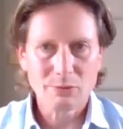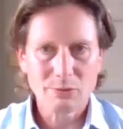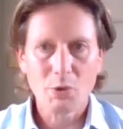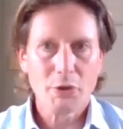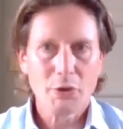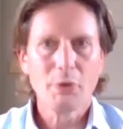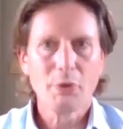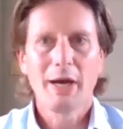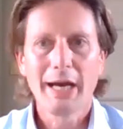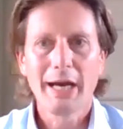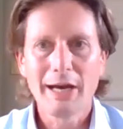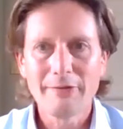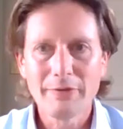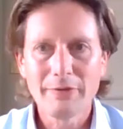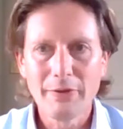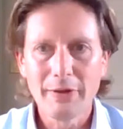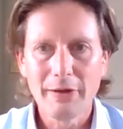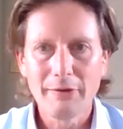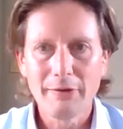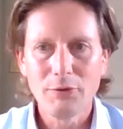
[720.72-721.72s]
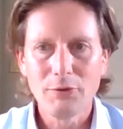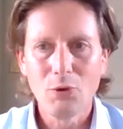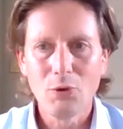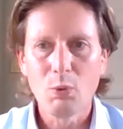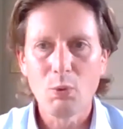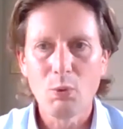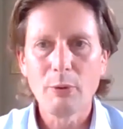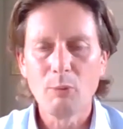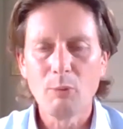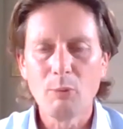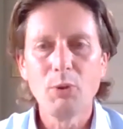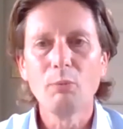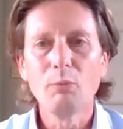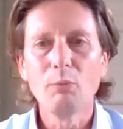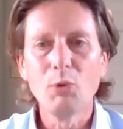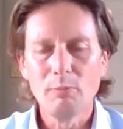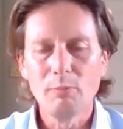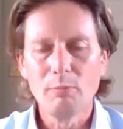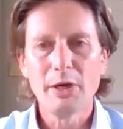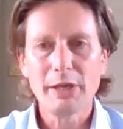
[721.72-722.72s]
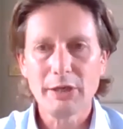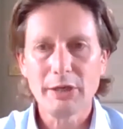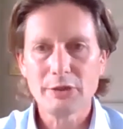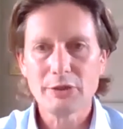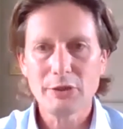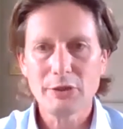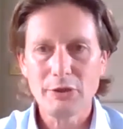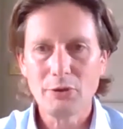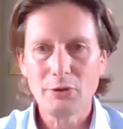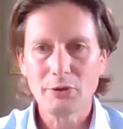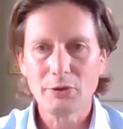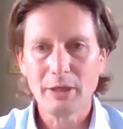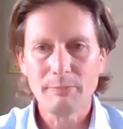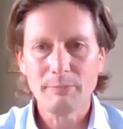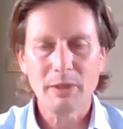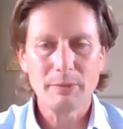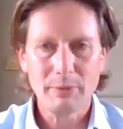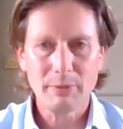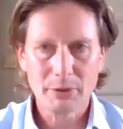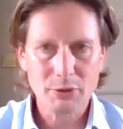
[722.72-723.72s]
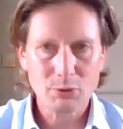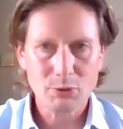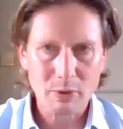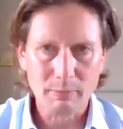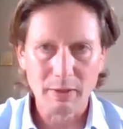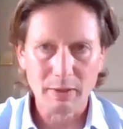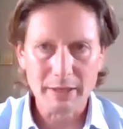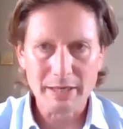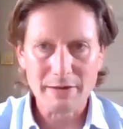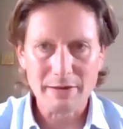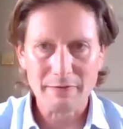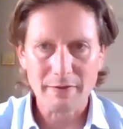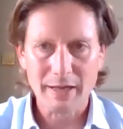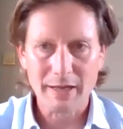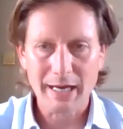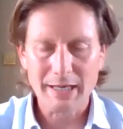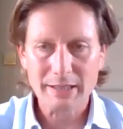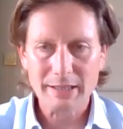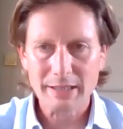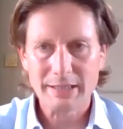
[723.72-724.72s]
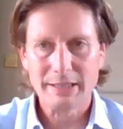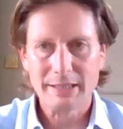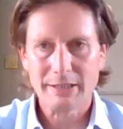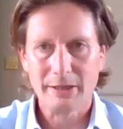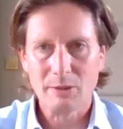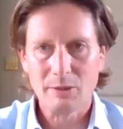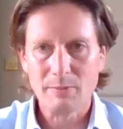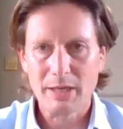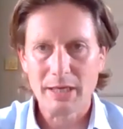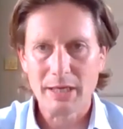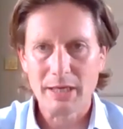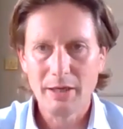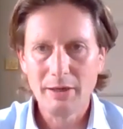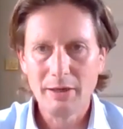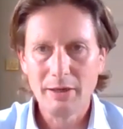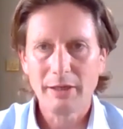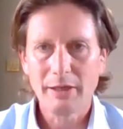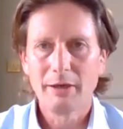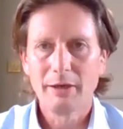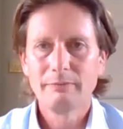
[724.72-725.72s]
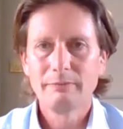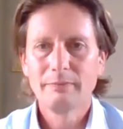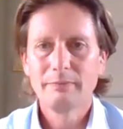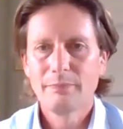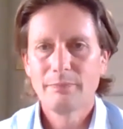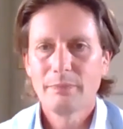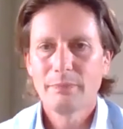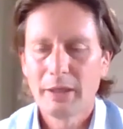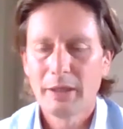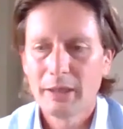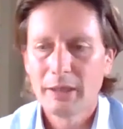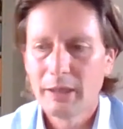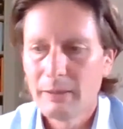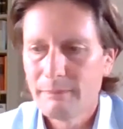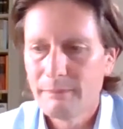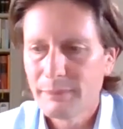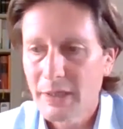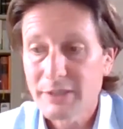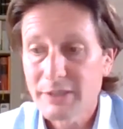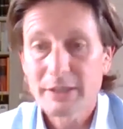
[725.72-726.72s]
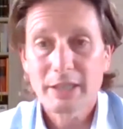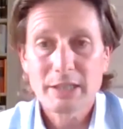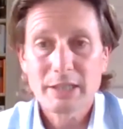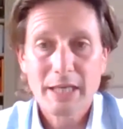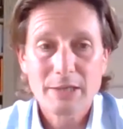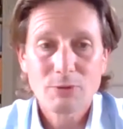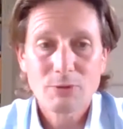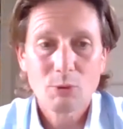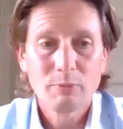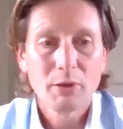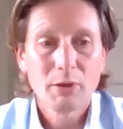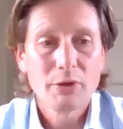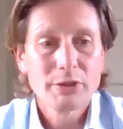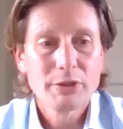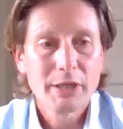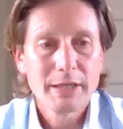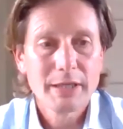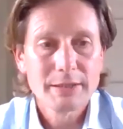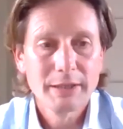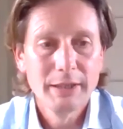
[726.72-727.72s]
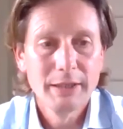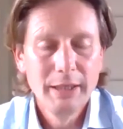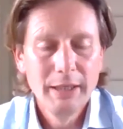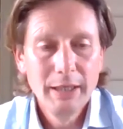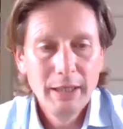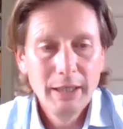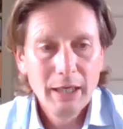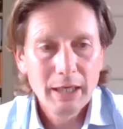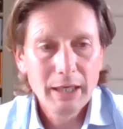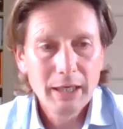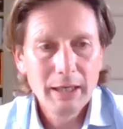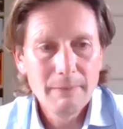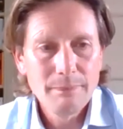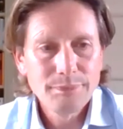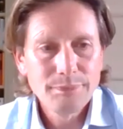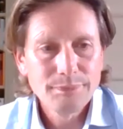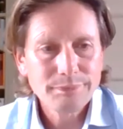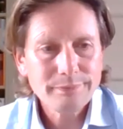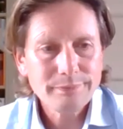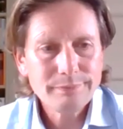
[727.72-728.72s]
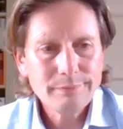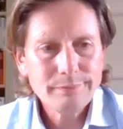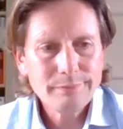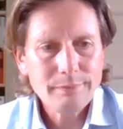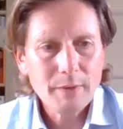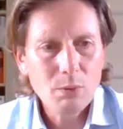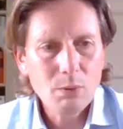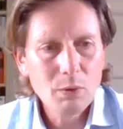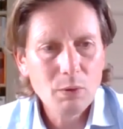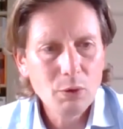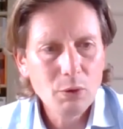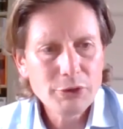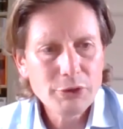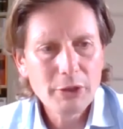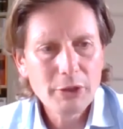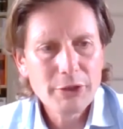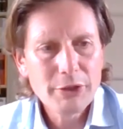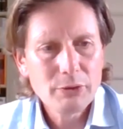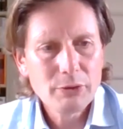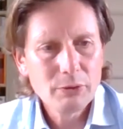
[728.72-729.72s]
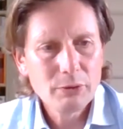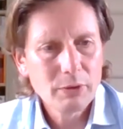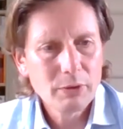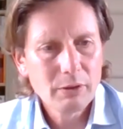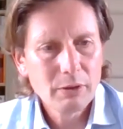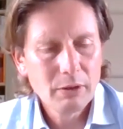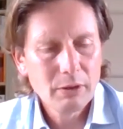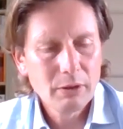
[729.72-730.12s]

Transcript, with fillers: what you have, and therefore we will put more money into your company because we believe that this is going to be, you know, a successful project. We're also looking to